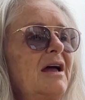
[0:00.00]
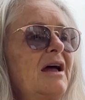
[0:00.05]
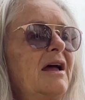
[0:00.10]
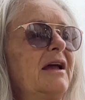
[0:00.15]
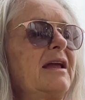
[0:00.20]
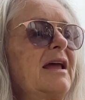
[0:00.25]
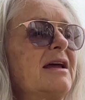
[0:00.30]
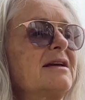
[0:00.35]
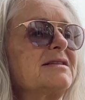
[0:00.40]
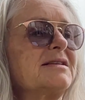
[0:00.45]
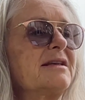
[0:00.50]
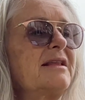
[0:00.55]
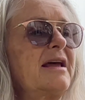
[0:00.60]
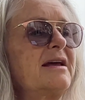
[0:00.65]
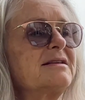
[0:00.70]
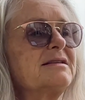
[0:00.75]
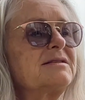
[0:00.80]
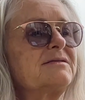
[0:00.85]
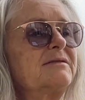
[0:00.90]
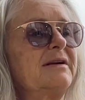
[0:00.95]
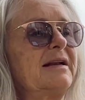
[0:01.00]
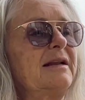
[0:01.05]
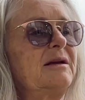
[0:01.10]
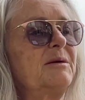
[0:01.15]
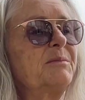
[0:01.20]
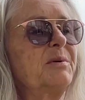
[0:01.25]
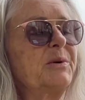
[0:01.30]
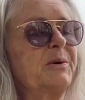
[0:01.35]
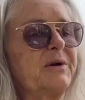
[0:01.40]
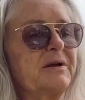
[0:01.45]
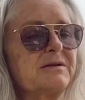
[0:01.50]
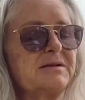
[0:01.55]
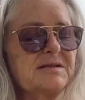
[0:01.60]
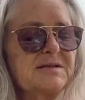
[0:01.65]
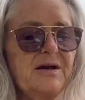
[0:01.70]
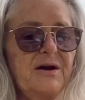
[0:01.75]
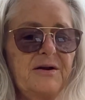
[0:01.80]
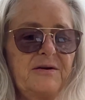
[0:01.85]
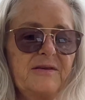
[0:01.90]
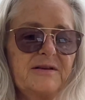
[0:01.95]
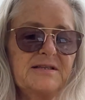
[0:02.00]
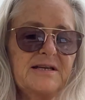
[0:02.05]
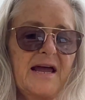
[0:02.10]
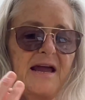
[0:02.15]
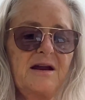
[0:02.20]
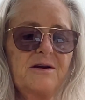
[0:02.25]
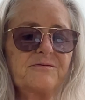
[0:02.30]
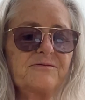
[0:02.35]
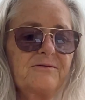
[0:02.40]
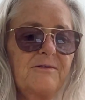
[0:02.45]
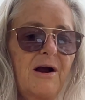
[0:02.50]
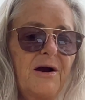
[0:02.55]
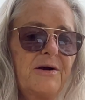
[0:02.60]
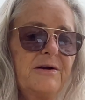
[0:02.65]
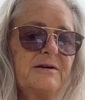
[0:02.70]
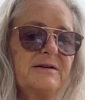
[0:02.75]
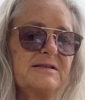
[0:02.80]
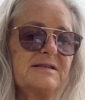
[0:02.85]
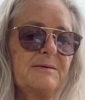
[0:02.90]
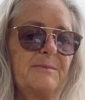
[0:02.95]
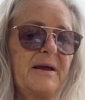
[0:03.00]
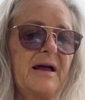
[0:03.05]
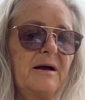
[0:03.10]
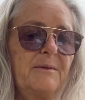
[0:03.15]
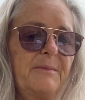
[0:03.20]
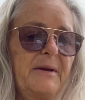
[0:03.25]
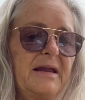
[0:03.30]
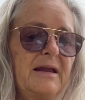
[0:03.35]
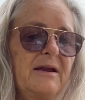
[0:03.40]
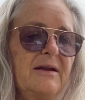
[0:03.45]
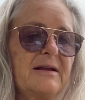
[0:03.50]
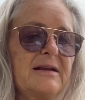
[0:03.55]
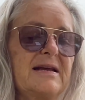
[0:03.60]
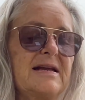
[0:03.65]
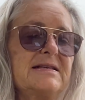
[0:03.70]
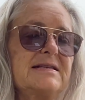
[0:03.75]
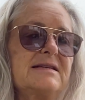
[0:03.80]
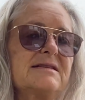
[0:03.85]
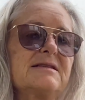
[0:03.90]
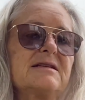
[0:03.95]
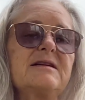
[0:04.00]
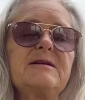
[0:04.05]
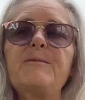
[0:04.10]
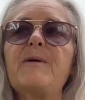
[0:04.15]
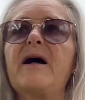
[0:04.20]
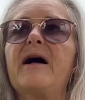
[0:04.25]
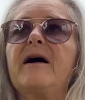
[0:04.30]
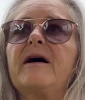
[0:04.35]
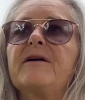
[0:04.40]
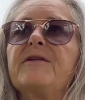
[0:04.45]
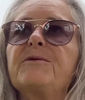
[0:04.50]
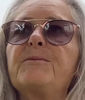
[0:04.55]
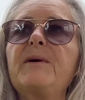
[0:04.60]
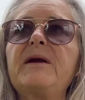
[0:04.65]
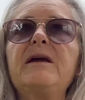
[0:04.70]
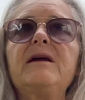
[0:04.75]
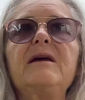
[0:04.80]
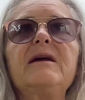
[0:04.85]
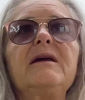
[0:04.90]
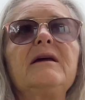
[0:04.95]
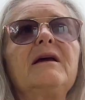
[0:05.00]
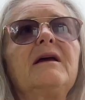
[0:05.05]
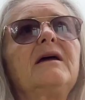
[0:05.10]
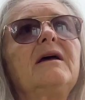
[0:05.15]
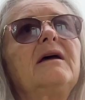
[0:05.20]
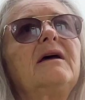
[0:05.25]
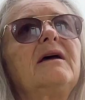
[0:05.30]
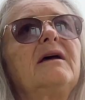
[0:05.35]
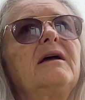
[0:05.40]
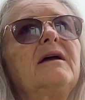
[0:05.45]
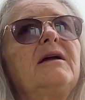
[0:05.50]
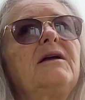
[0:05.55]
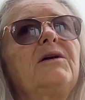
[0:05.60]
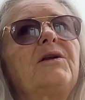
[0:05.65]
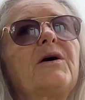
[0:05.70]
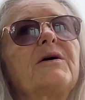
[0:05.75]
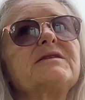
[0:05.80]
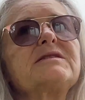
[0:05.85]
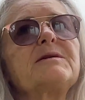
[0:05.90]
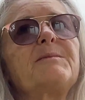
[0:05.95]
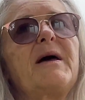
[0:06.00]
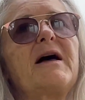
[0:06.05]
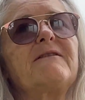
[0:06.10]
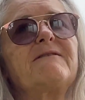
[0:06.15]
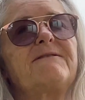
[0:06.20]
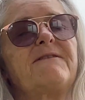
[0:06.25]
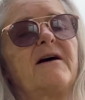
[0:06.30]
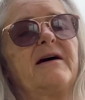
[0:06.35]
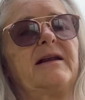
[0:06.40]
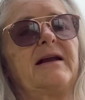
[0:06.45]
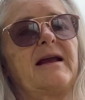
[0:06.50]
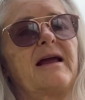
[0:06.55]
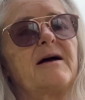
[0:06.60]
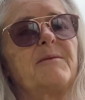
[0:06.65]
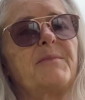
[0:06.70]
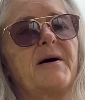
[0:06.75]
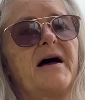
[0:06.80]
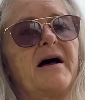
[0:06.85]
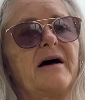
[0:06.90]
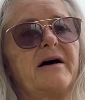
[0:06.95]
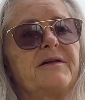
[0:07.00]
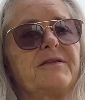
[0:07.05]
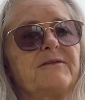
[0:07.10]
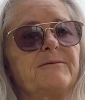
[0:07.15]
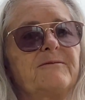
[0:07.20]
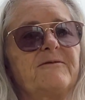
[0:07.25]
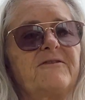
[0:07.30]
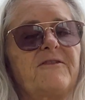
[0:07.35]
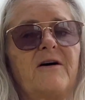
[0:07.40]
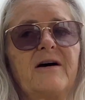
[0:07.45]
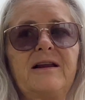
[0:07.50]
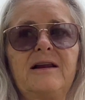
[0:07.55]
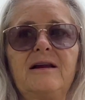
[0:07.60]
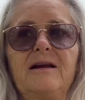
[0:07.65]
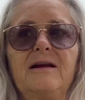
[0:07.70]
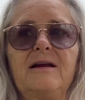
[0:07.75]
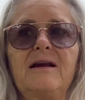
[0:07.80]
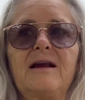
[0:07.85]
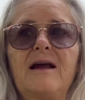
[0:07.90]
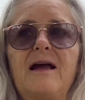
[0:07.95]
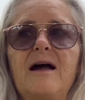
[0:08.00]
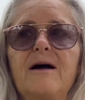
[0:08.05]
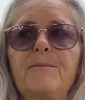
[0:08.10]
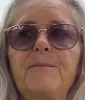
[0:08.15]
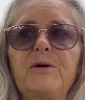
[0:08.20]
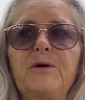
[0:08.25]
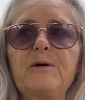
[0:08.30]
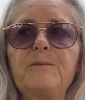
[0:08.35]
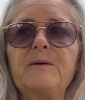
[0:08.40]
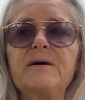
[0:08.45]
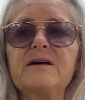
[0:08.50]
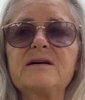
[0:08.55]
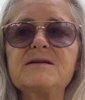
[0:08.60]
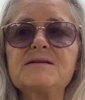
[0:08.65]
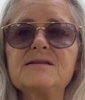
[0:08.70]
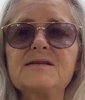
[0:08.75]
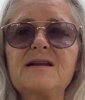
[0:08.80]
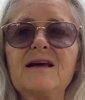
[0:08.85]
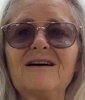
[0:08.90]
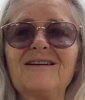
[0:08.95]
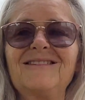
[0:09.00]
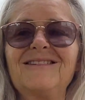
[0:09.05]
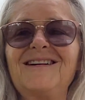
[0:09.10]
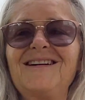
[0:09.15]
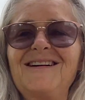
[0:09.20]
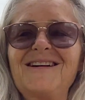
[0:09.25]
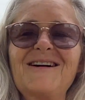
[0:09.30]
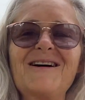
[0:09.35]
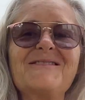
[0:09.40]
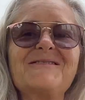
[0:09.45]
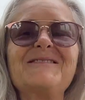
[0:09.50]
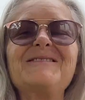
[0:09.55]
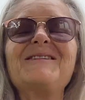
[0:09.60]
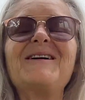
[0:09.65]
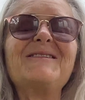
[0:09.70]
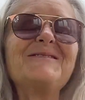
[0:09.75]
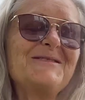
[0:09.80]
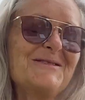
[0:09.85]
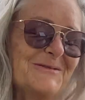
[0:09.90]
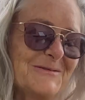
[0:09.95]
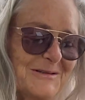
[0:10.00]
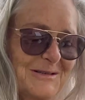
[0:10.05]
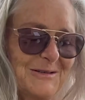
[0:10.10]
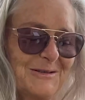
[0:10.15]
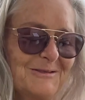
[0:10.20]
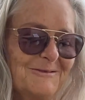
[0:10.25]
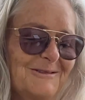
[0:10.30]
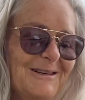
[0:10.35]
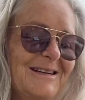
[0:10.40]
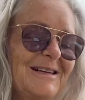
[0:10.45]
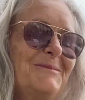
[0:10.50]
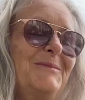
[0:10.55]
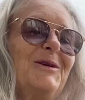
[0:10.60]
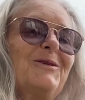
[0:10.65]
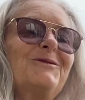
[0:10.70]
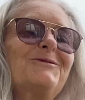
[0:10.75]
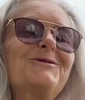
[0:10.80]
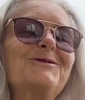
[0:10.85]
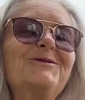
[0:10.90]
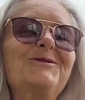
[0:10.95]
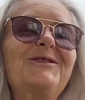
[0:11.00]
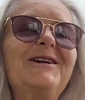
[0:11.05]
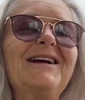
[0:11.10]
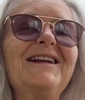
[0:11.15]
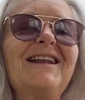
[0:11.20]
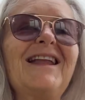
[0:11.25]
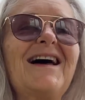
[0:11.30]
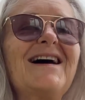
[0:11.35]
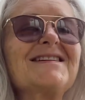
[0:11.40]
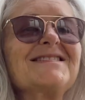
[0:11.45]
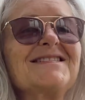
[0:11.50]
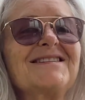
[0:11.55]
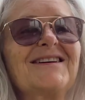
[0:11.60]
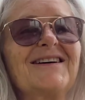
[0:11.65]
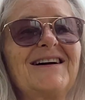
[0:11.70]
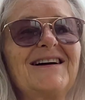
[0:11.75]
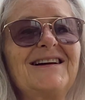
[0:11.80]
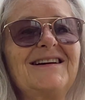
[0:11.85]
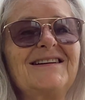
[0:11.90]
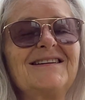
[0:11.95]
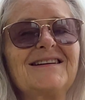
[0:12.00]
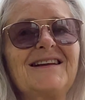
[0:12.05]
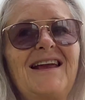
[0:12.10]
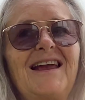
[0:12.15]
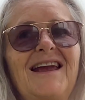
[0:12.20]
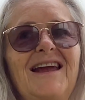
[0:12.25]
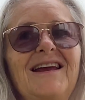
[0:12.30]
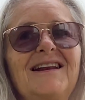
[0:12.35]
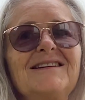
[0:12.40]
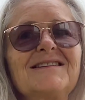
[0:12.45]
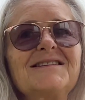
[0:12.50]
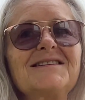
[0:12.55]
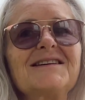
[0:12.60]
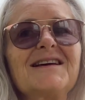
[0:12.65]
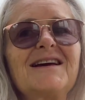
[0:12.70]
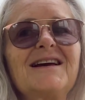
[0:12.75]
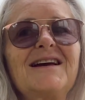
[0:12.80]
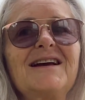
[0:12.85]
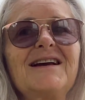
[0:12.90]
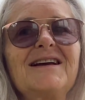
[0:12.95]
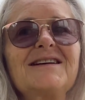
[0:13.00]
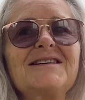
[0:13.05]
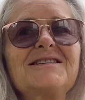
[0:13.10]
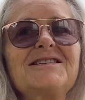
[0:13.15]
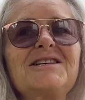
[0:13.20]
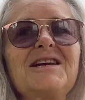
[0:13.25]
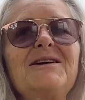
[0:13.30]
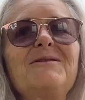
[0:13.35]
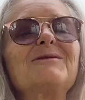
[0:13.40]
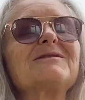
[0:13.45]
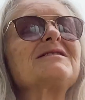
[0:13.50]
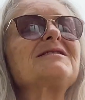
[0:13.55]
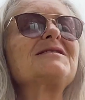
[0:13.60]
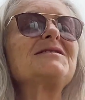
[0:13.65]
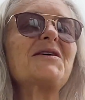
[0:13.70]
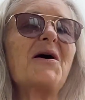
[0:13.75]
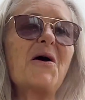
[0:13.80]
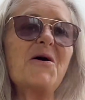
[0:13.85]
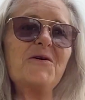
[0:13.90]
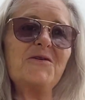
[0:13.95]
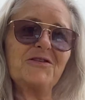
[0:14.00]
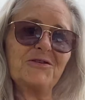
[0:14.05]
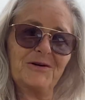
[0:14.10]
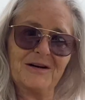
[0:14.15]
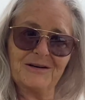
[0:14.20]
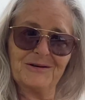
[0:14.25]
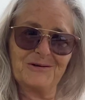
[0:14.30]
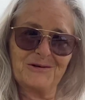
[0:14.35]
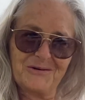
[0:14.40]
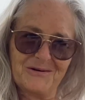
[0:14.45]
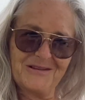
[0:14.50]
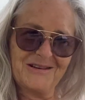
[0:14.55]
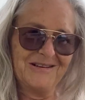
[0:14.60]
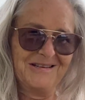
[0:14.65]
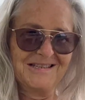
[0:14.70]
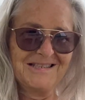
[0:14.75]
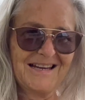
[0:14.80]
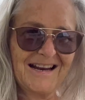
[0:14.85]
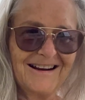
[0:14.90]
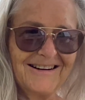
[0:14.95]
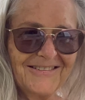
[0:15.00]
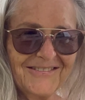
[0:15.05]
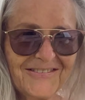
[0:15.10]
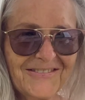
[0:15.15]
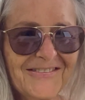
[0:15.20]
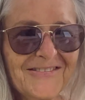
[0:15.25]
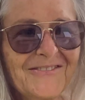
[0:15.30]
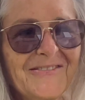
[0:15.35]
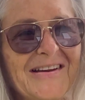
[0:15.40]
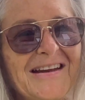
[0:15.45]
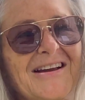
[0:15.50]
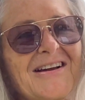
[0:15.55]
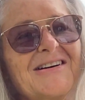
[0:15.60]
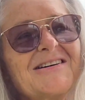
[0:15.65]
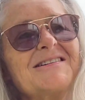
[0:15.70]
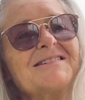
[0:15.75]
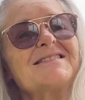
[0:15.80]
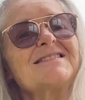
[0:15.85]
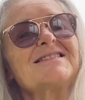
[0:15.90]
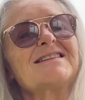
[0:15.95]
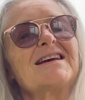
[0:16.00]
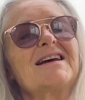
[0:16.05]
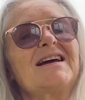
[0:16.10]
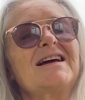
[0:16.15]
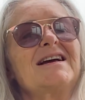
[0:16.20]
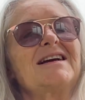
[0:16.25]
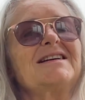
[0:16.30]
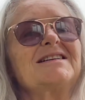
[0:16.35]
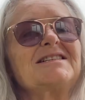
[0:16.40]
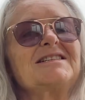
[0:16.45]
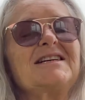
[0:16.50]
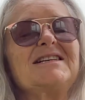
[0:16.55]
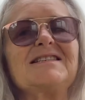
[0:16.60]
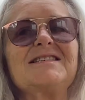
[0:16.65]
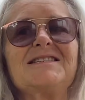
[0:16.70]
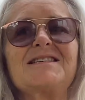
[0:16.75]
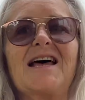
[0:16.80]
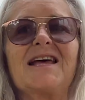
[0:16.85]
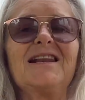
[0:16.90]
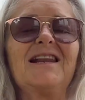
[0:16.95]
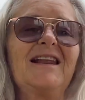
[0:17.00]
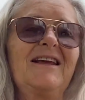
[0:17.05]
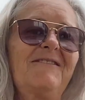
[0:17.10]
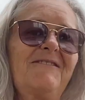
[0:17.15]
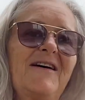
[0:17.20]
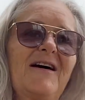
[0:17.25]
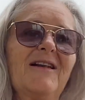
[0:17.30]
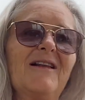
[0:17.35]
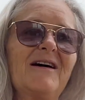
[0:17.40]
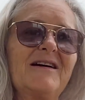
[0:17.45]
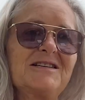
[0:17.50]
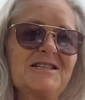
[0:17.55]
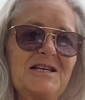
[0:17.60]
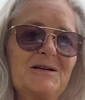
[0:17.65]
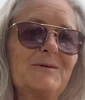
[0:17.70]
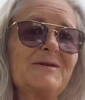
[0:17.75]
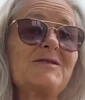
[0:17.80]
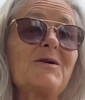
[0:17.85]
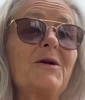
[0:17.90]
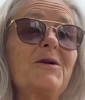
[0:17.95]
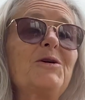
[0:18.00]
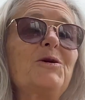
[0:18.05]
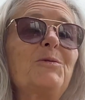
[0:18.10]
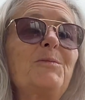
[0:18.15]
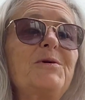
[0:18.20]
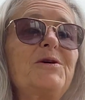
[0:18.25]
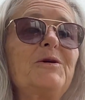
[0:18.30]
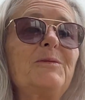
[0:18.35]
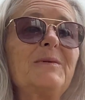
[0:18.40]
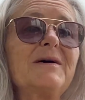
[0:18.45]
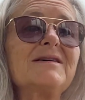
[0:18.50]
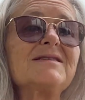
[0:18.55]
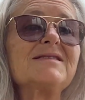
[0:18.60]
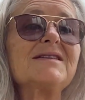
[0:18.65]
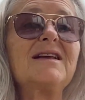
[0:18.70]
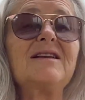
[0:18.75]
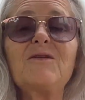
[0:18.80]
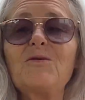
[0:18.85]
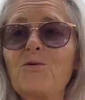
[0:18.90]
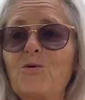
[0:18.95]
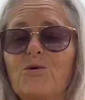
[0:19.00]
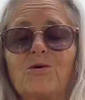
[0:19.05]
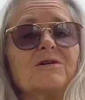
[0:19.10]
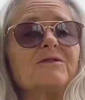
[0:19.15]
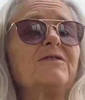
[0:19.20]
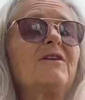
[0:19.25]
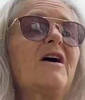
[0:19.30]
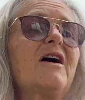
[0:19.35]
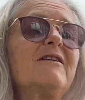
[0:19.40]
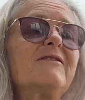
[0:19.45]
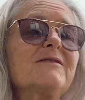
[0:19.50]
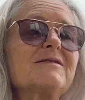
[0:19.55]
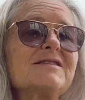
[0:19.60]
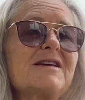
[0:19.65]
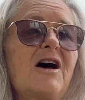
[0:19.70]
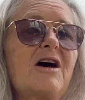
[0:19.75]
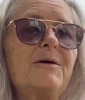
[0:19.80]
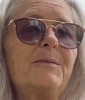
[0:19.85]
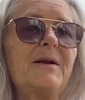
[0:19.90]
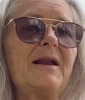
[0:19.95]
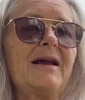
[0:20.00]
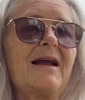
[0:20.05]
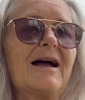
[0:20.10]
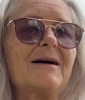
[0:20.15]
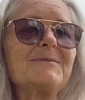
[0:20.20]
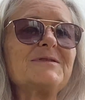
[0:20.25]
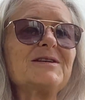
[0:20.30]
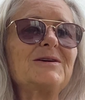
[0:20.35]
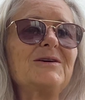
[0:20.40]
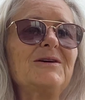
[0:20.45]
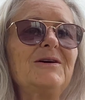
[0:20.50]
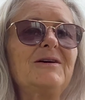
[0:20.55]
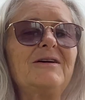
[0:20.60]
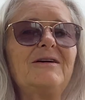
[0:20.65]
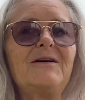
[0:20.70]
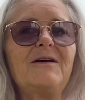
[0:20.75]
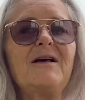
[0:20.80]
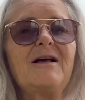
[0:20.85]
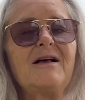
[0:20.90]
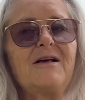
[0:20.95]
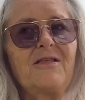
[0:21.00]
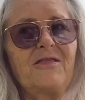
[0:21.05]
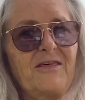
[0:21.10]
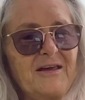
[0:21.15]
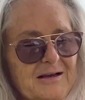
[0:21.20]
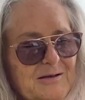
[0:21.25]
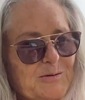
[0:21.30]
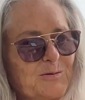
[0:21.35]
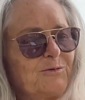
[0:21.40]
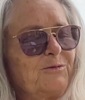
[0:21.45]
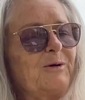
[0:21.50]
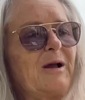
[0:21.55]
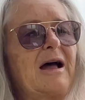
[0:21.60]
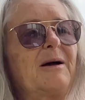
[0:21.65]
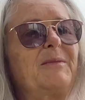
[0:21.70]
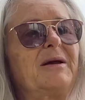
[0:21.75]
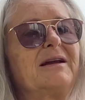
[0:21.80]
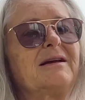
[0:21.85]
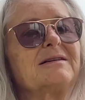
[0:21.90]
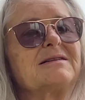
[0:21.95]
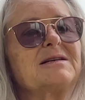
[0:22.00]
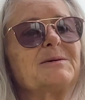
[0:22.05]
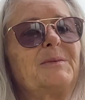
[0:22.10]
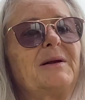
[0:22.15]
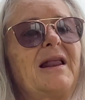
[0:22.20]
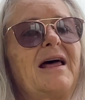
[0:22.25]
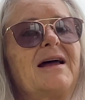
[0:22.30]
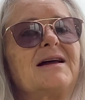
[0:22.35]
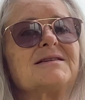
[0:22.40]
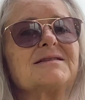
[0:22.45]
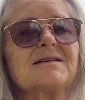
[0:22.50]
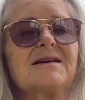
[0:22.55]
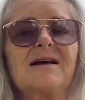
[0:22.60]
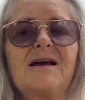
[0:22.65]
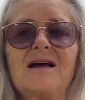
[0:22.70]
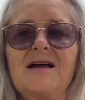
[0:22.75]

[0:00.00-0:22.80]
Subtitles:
Okay, so that's really important. So the Day of Road is about being in our destiny path, being, you know, it's about finding our path and finding our purpose. Now, I talked to a really beautiful friend last night, and she was so thrilled with herself because she suddenly felt like she was on her purpose and all of life was opening up her, things were coming into place.